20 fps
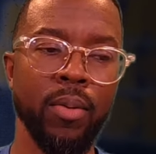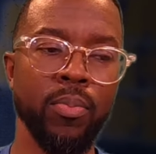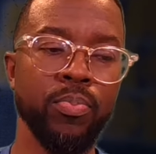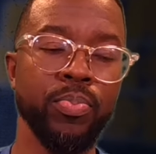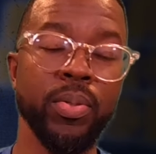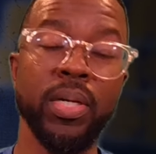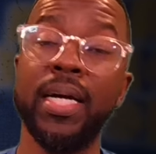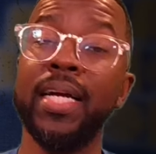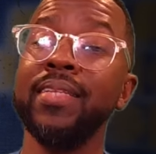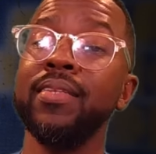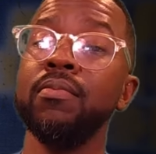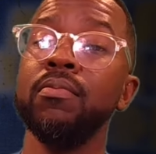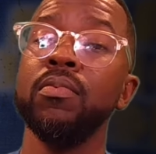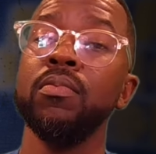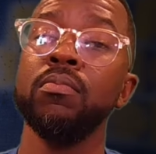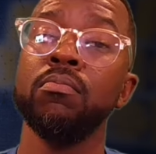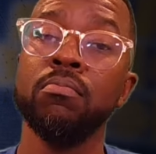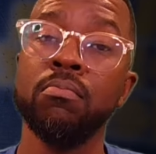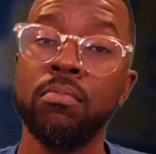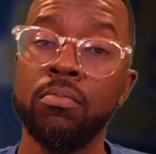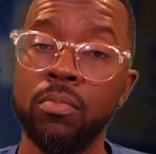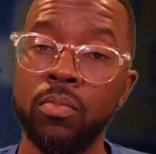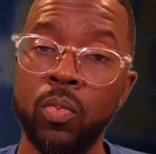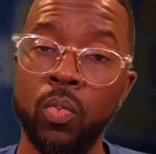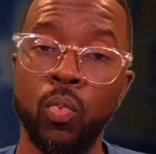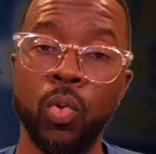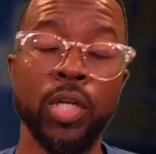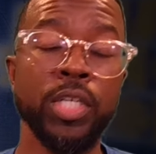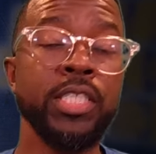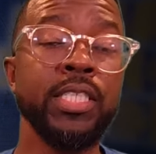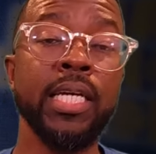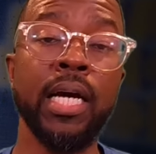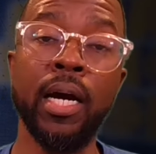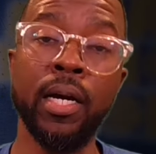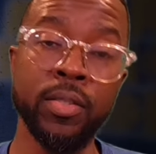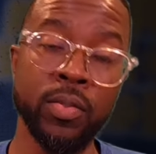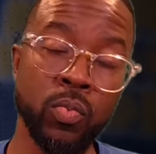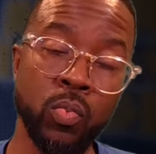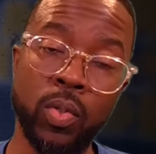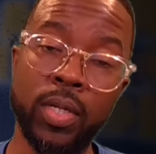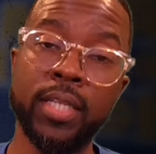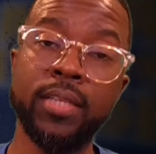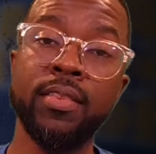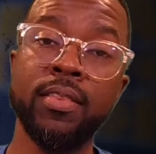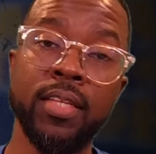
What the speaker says: but we're done with